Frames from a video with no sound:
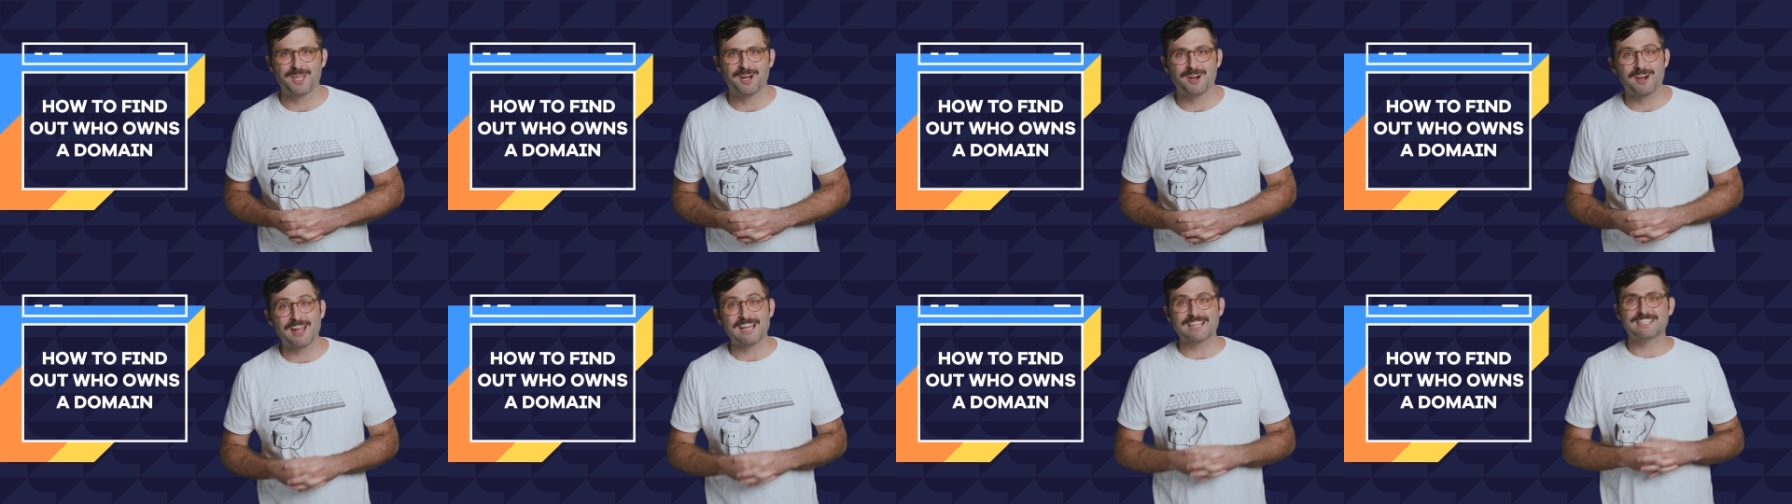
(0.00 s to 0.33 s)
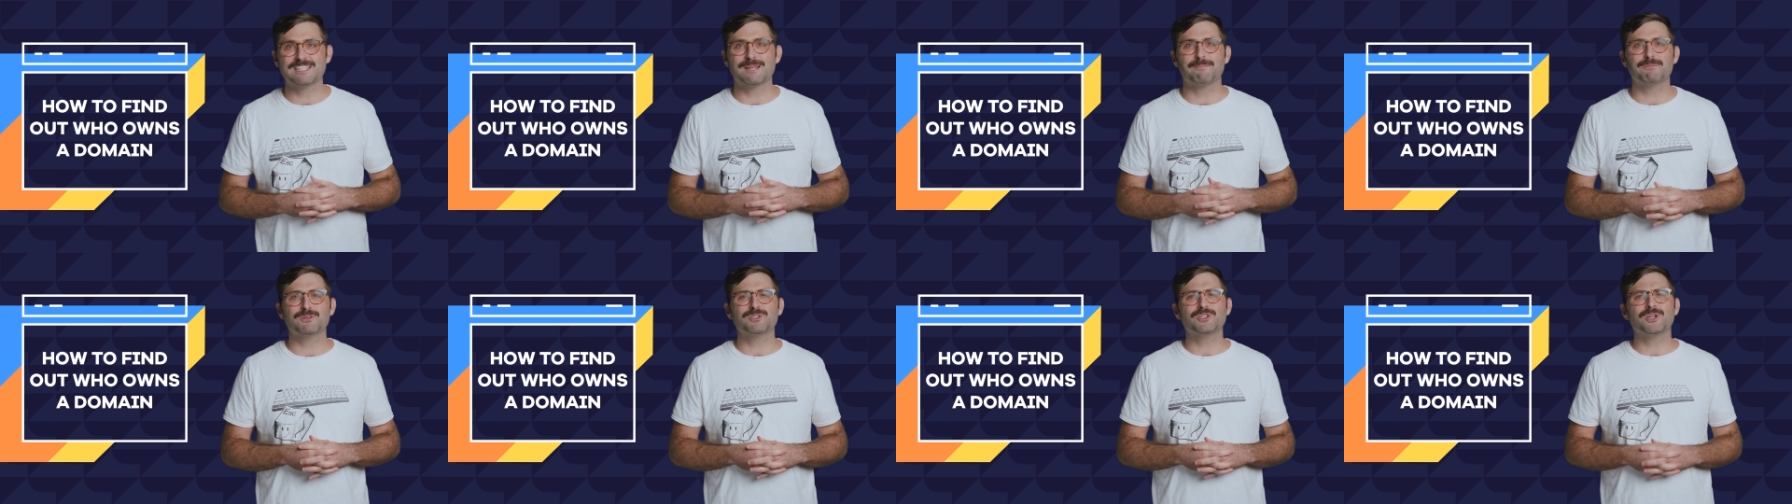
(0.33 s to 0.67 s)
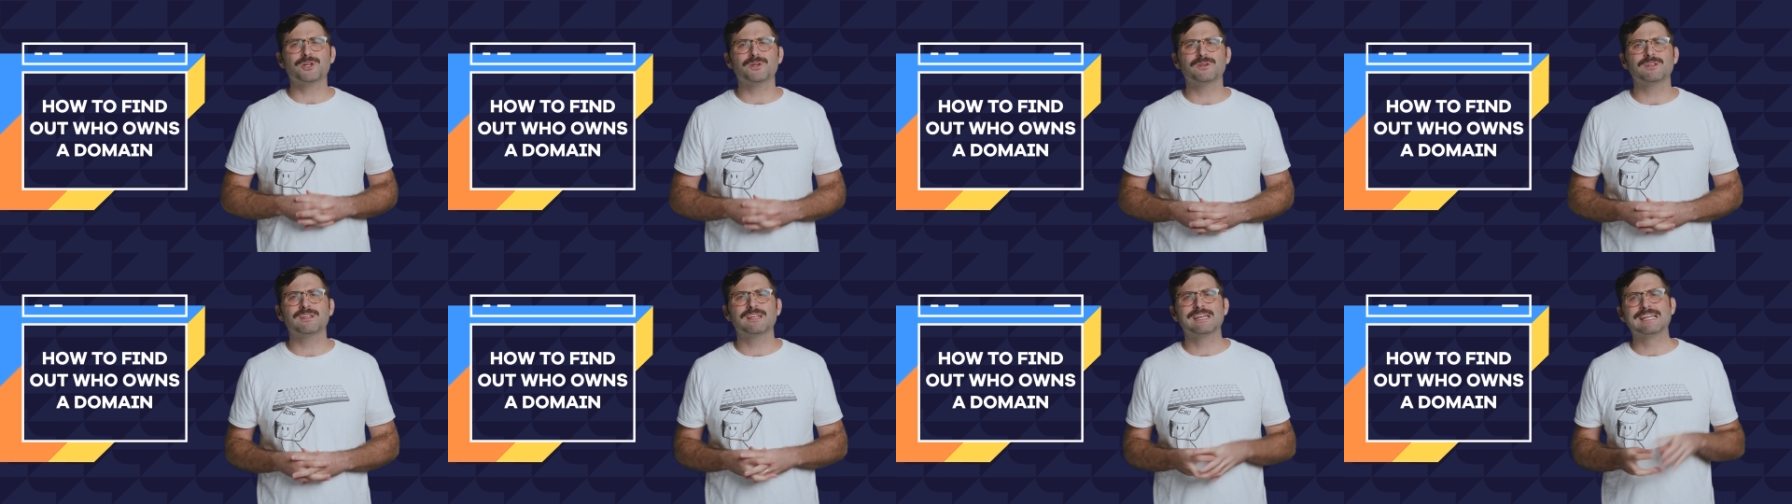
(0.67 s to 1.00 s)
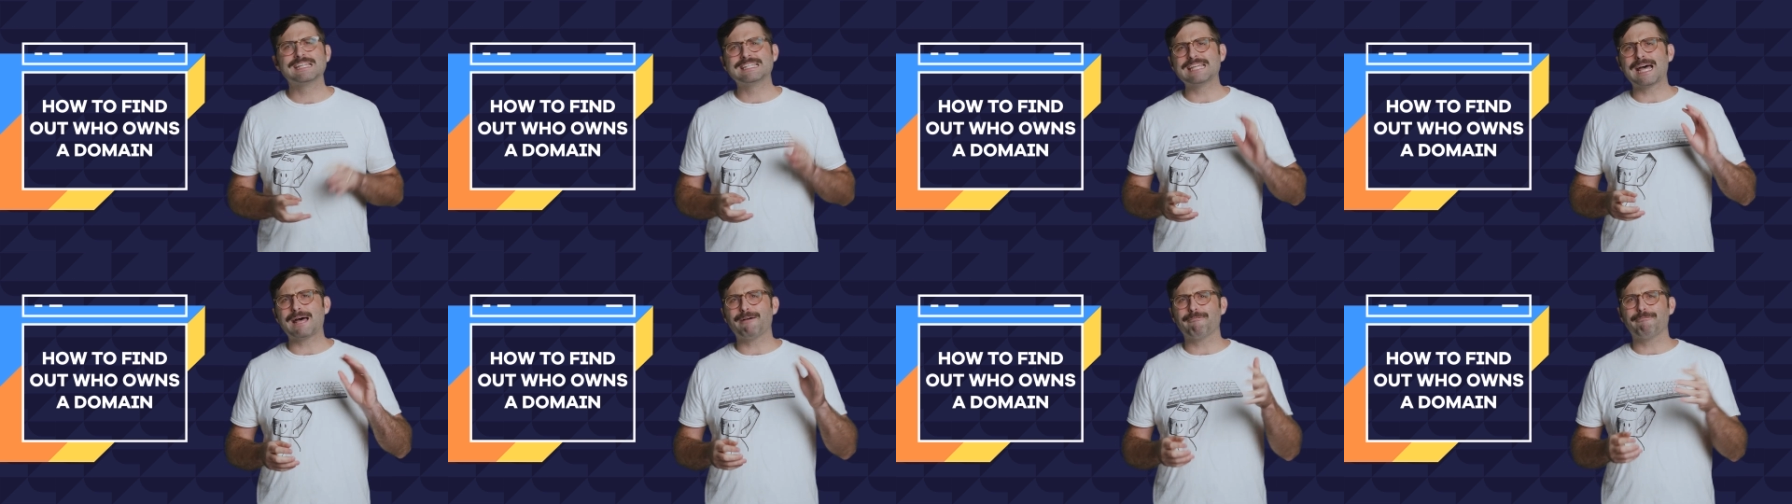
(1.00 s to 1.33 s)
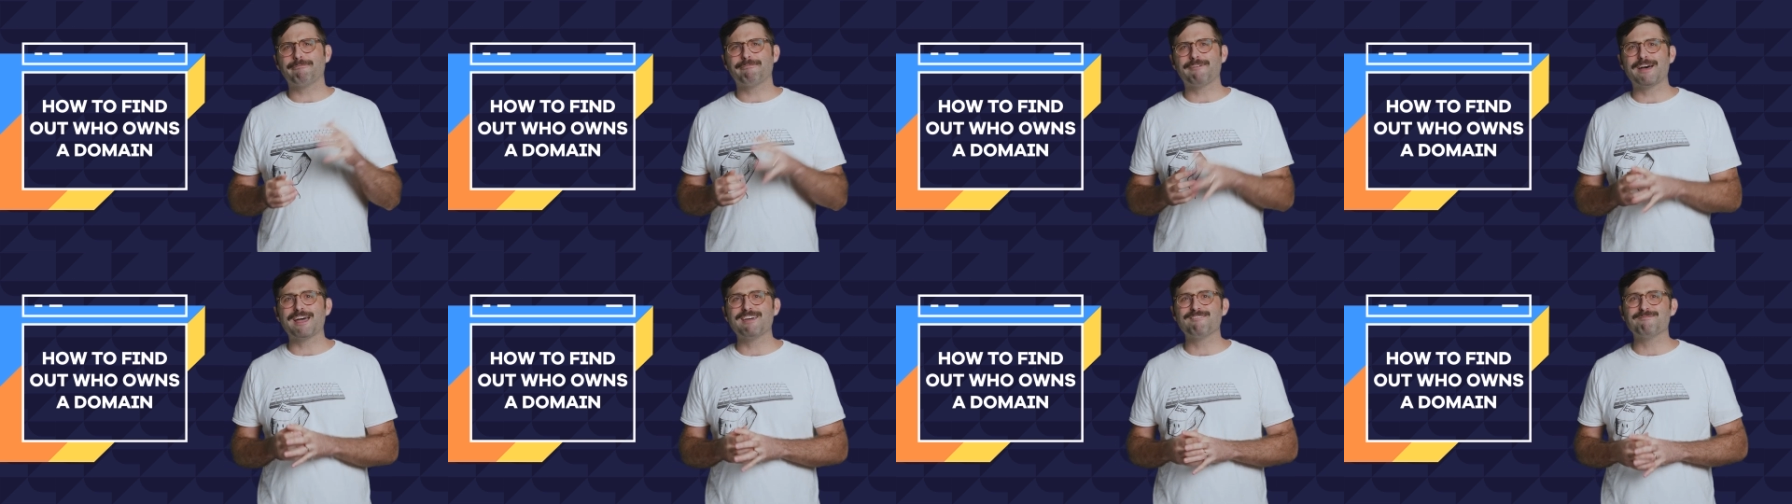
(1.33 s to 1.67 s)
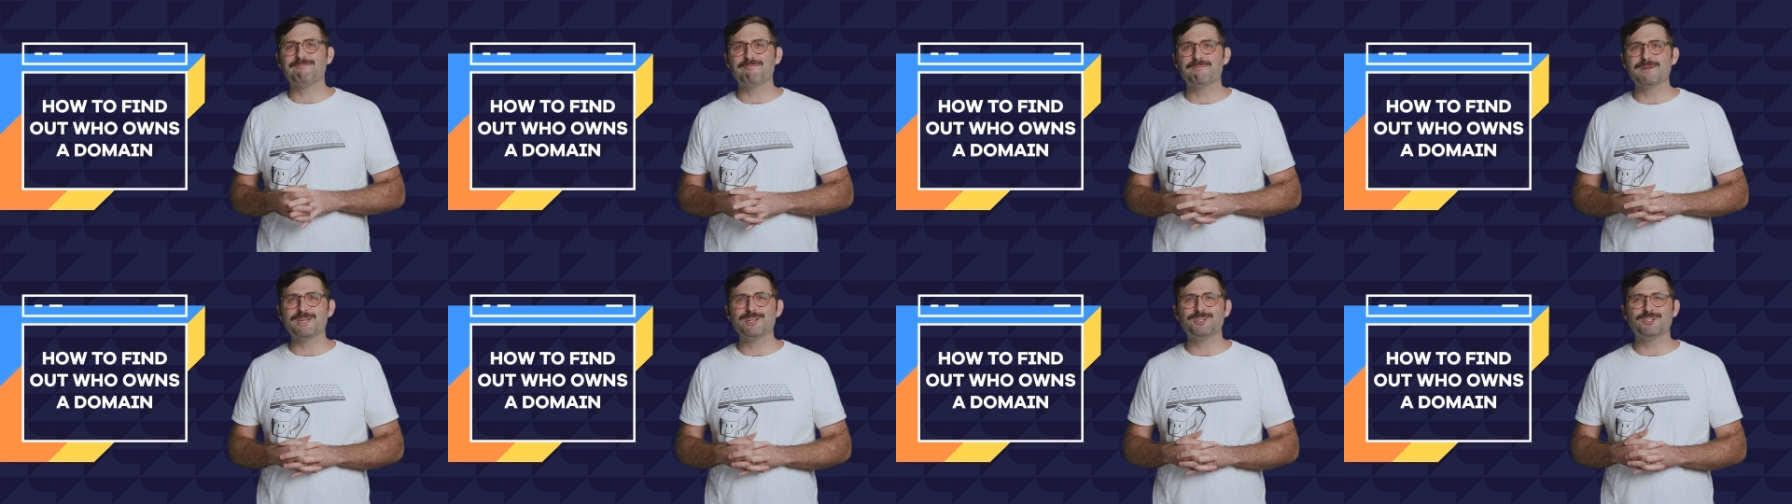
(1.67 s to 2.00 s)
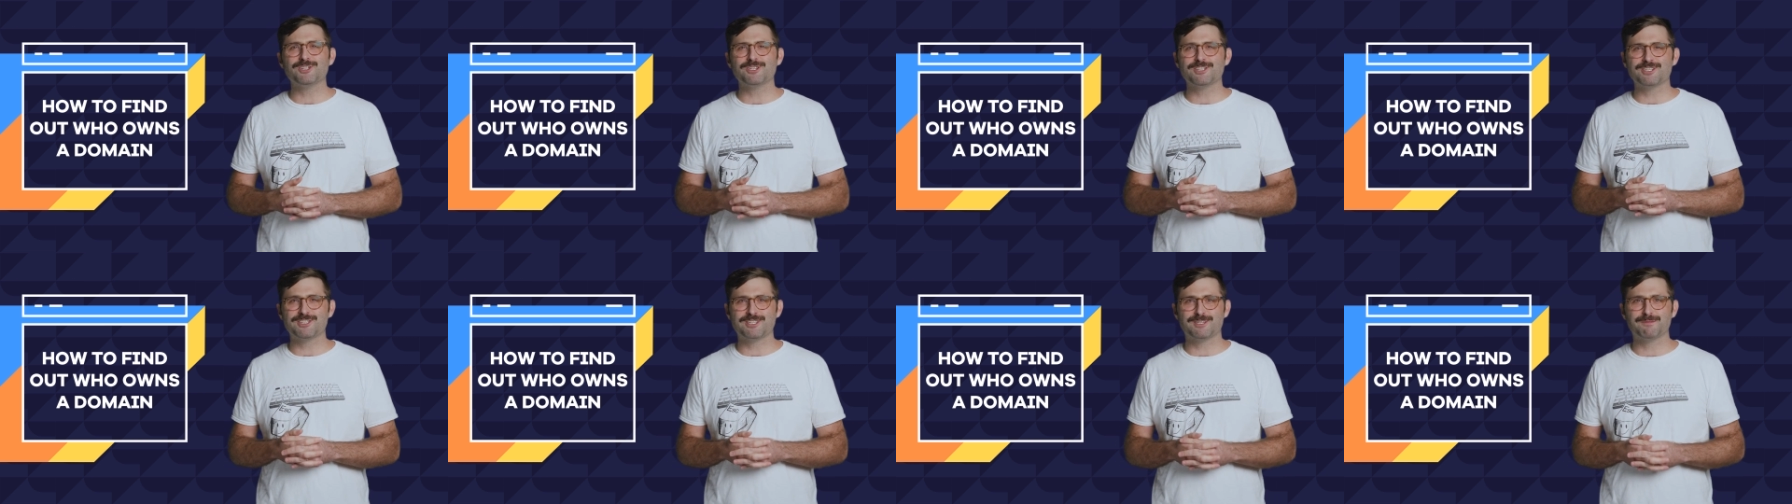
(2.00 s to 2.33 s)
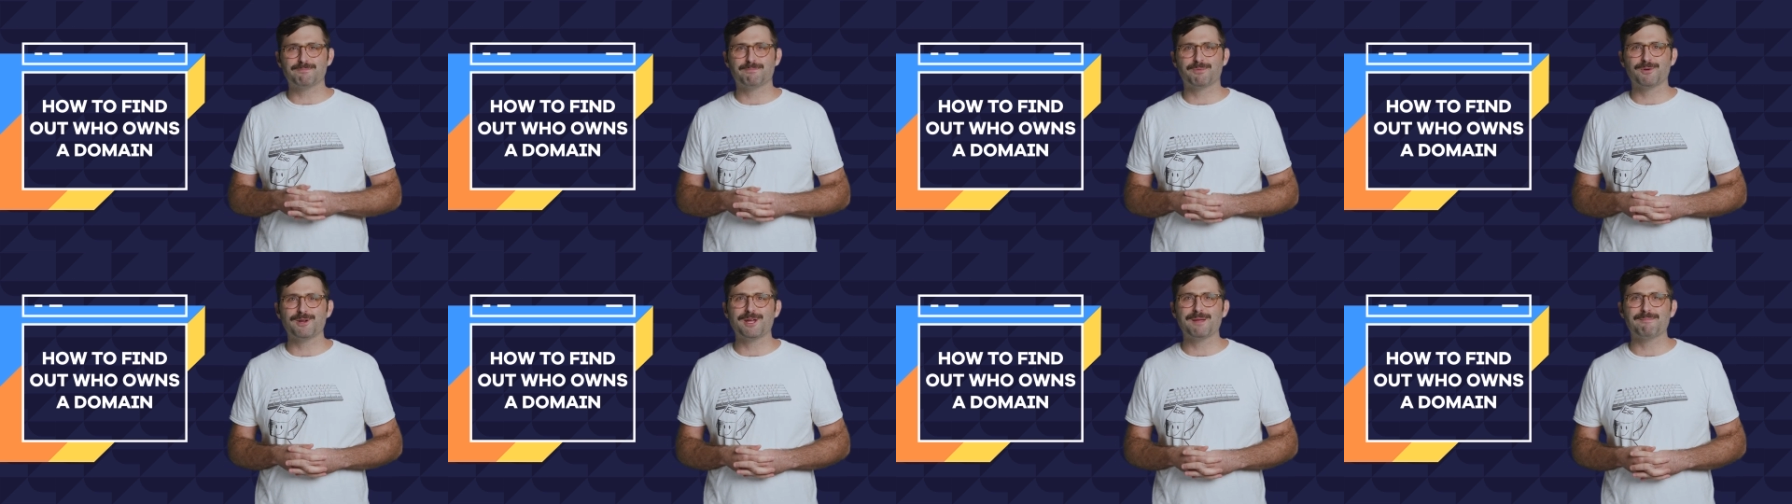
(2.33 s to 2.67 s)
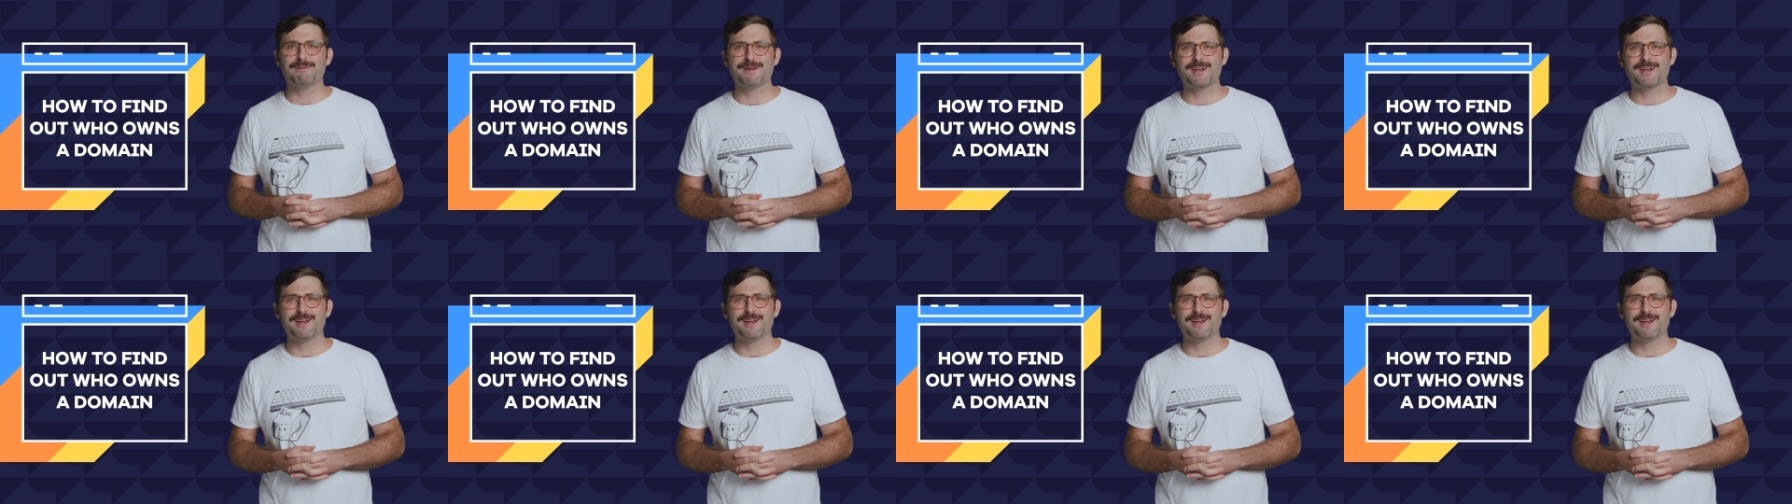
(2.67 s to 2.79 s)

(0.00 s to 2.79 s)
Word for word: In our next episode, top five beaches to bring